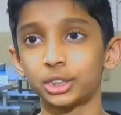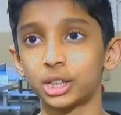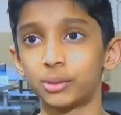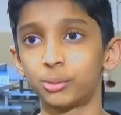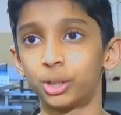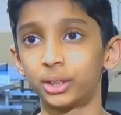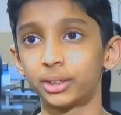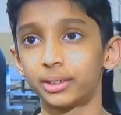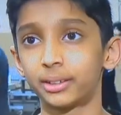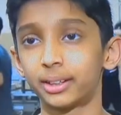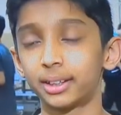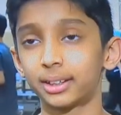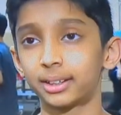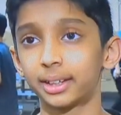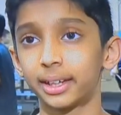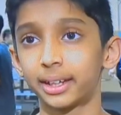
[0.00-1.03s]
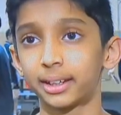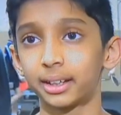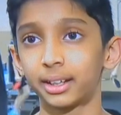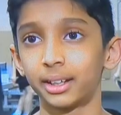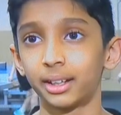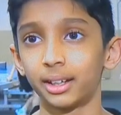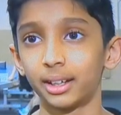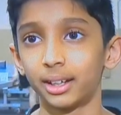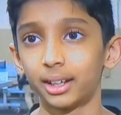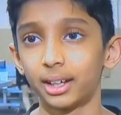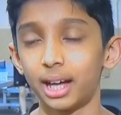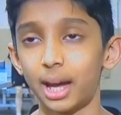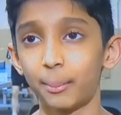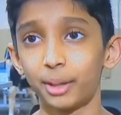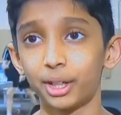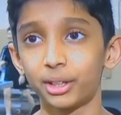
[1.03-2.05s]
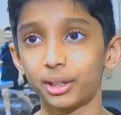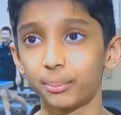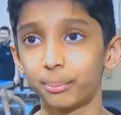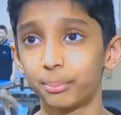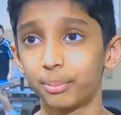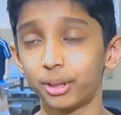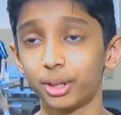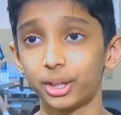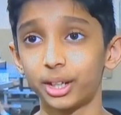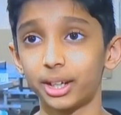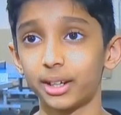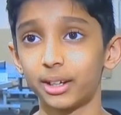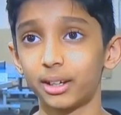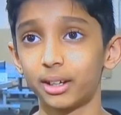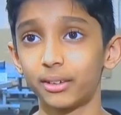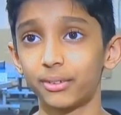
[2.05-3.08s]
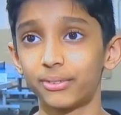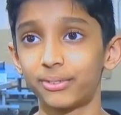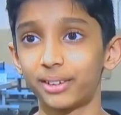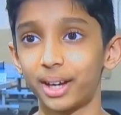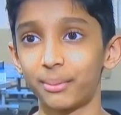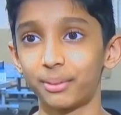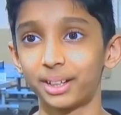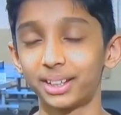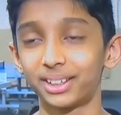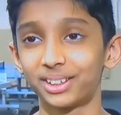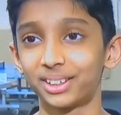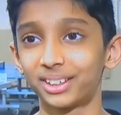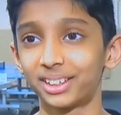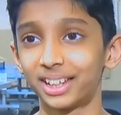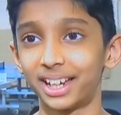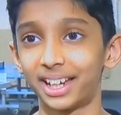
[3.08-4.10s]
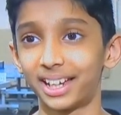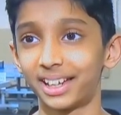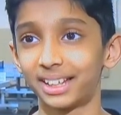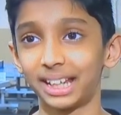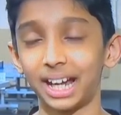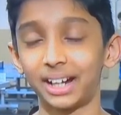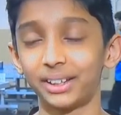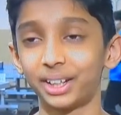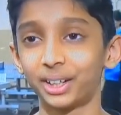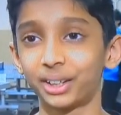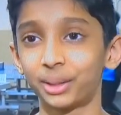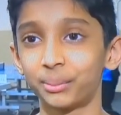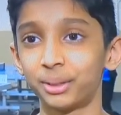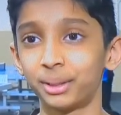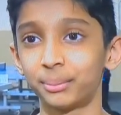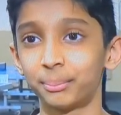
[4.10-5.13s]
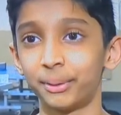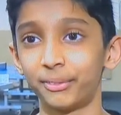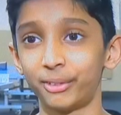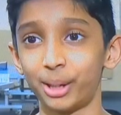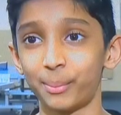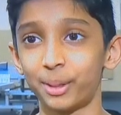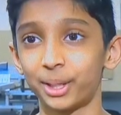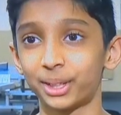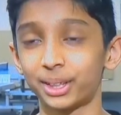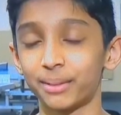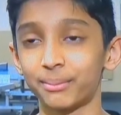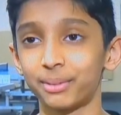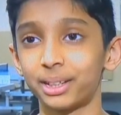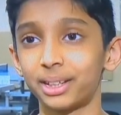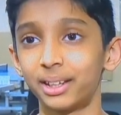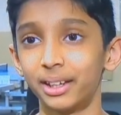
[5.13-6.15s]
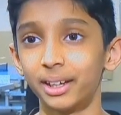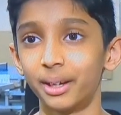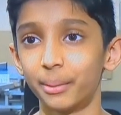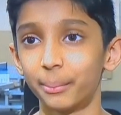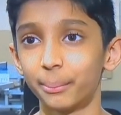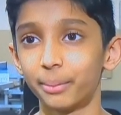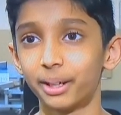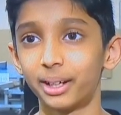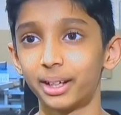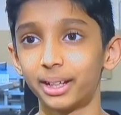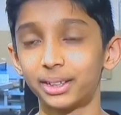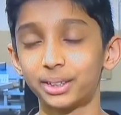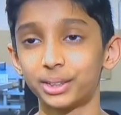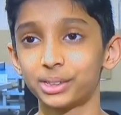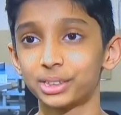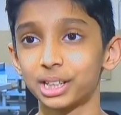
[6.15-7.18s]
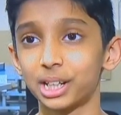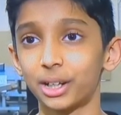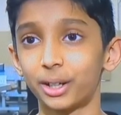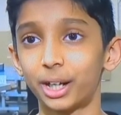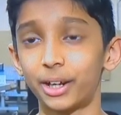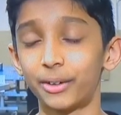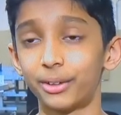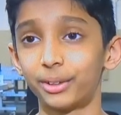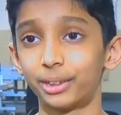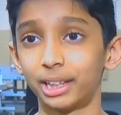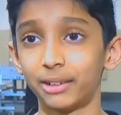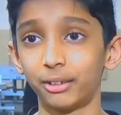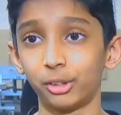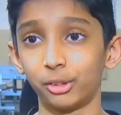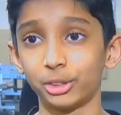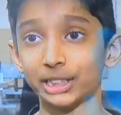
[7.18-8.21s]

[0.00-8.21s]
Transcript: stop wondering, like, am I good, good enough? Am I good, are they going to be way better than me? But it turns out our level